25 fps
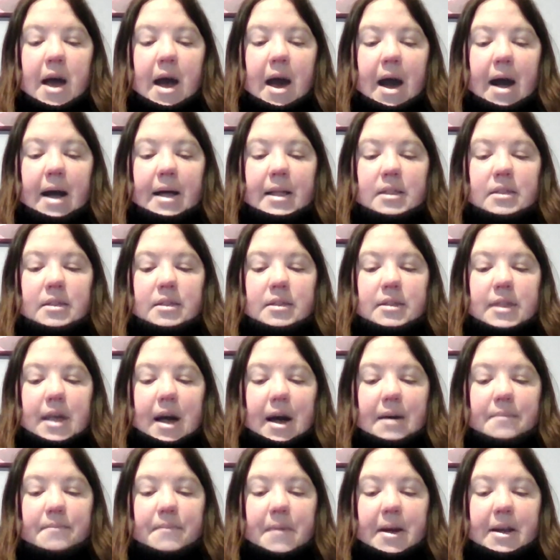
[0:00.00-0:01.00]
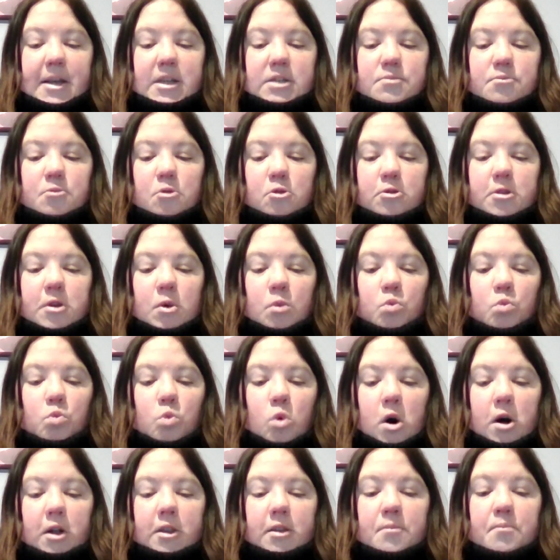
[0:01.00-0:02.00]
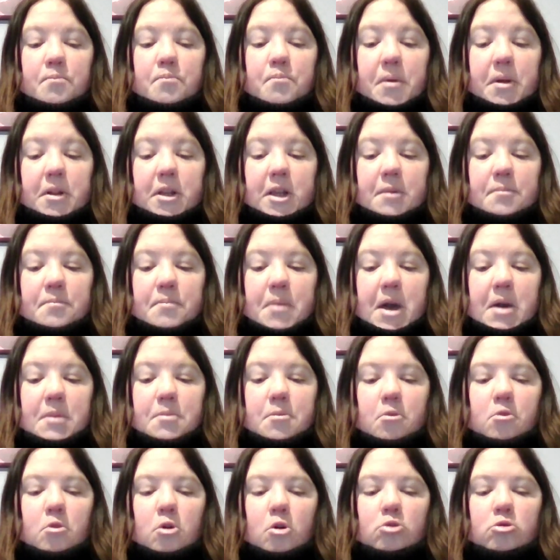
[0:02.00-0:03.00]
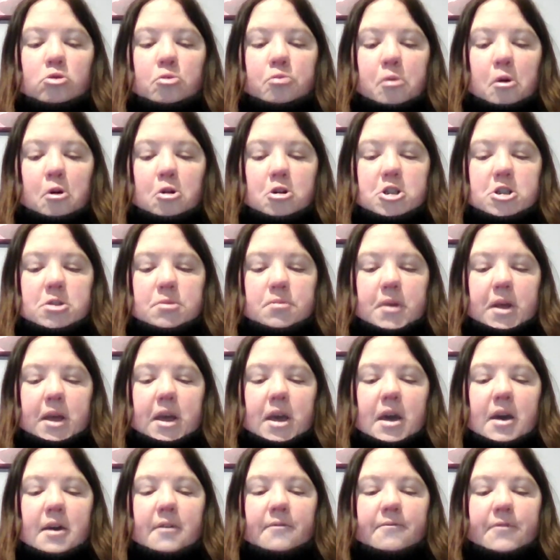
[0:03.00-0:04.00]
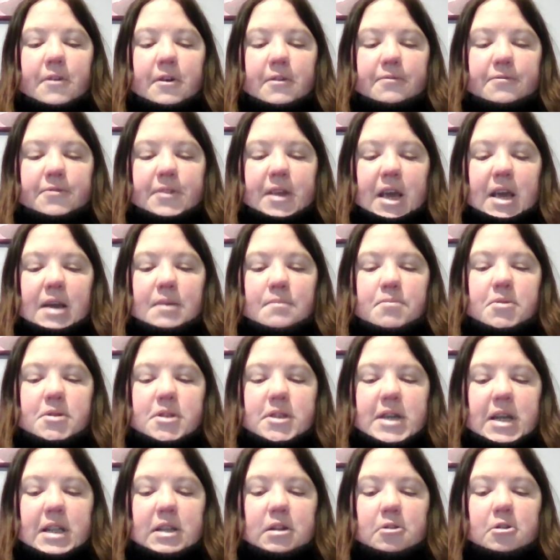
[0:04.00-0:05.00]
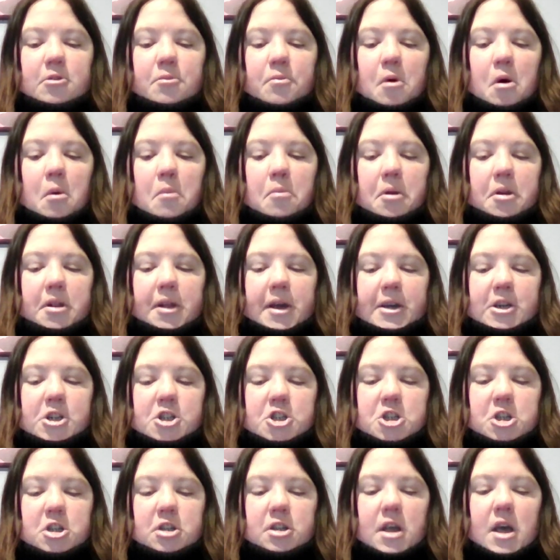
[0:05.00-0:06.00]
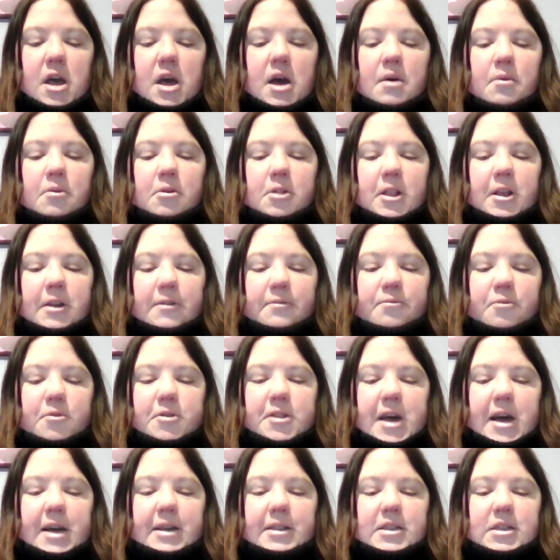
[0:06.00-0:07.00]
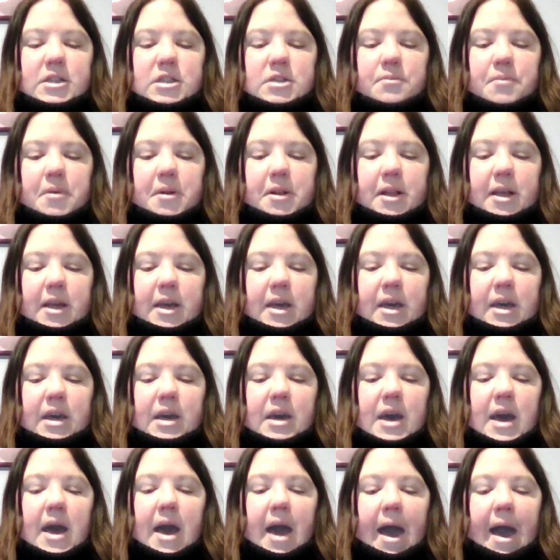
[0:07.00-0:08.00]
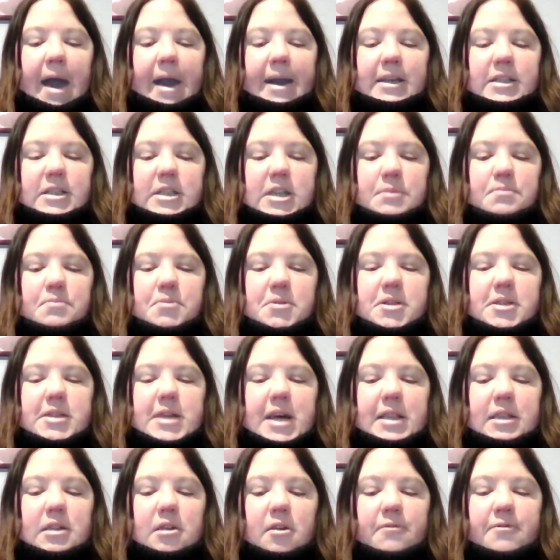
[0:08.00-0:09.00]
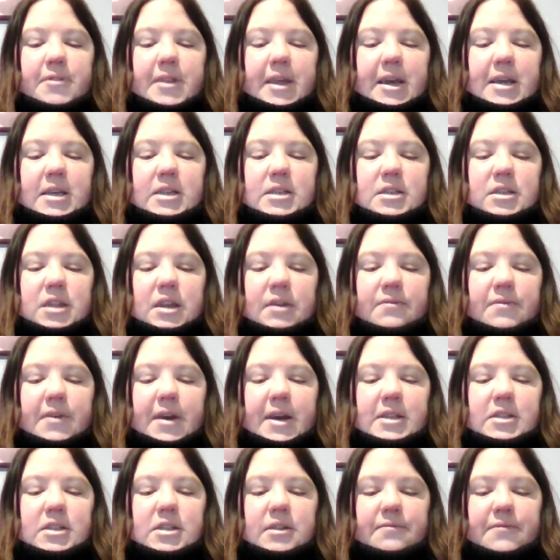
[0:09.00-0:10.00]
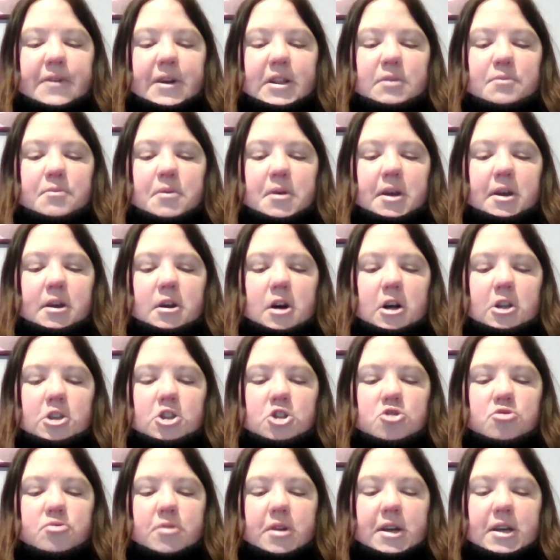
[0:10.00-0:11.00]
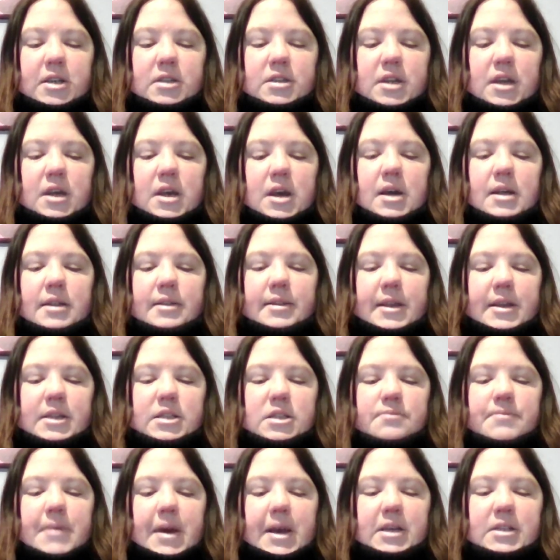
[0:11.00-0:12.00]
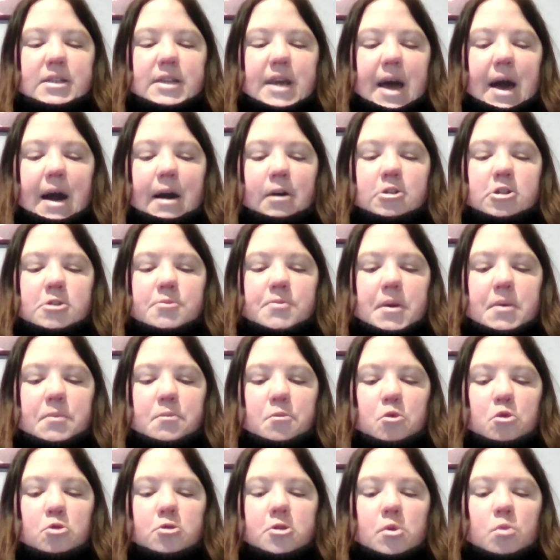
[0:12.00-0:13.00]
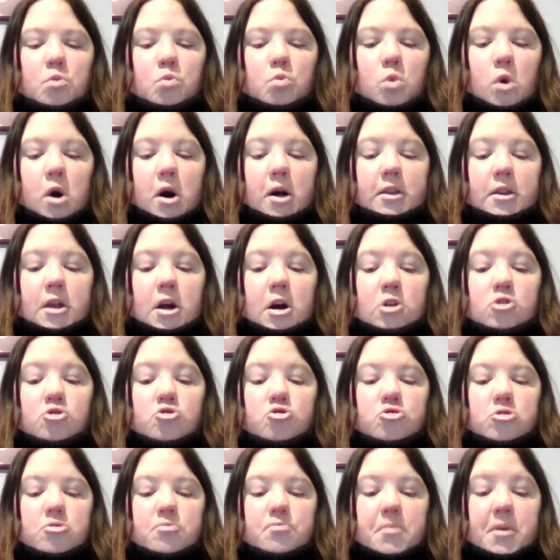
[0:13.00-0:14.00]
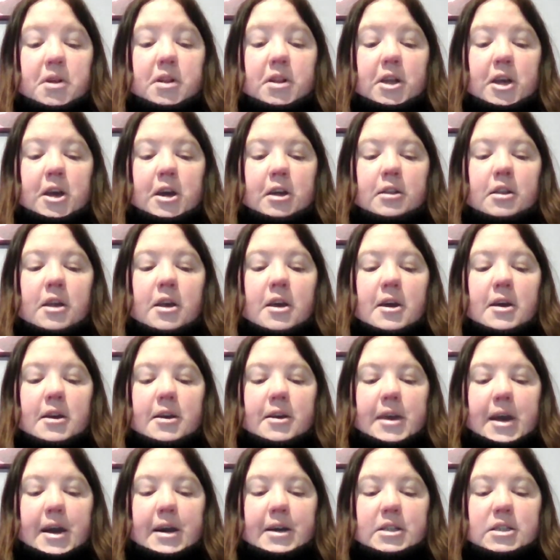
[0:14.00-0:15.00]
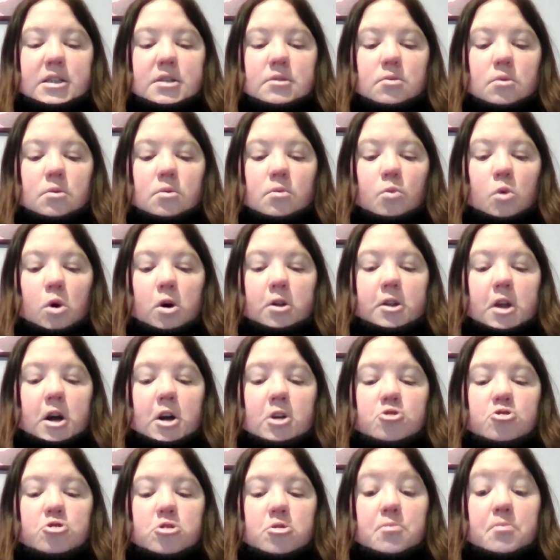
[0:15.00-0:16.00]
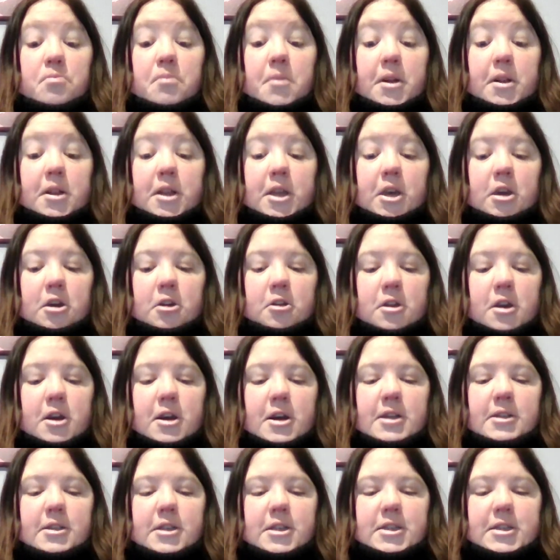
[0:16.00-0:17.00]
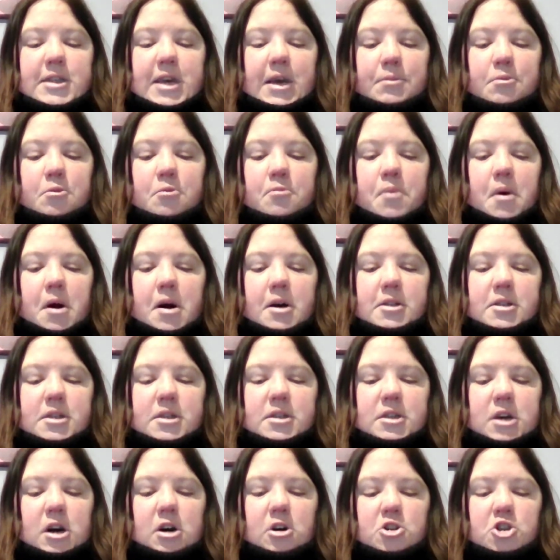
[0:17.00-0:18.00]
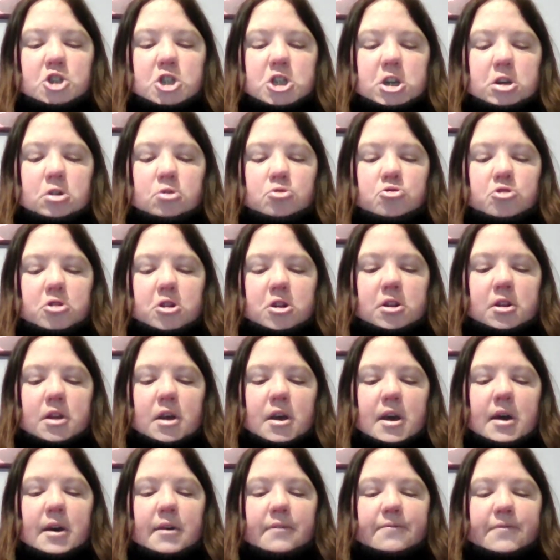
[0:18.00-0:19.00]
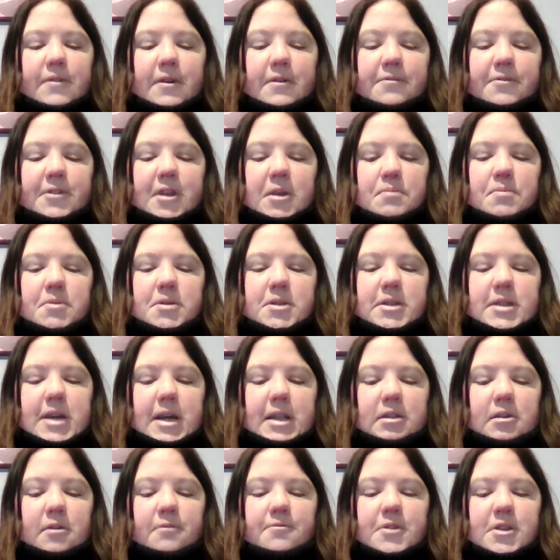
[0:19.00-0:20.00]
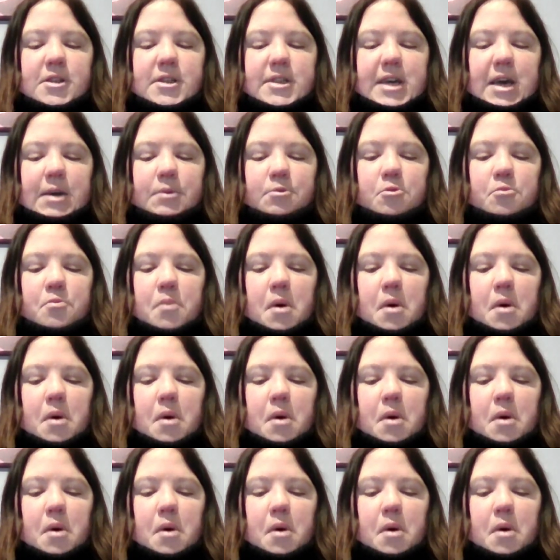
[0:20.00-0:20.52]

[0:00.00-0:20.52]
and that makes more than 1 billion people, or approximately 15% of the population, live with a disability. 80% of these live in developing countries. This makes it out to be more than 100 million, yes, 100 million disabled persons are children. 50% of disabled